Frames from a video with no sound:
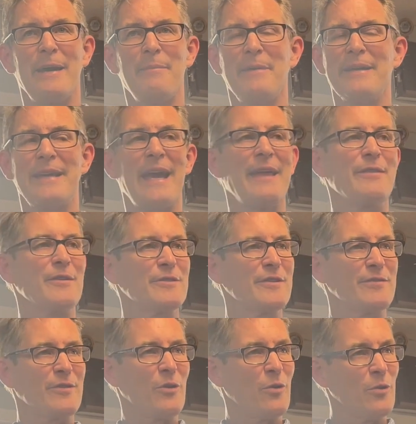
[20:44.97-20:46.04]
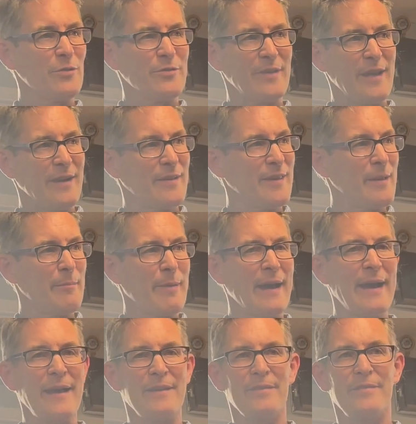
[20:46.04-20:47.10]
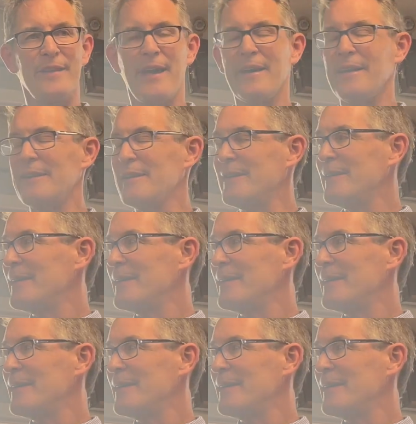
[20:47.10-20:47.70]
Again, they're just a wholesaler. They buy and sell it.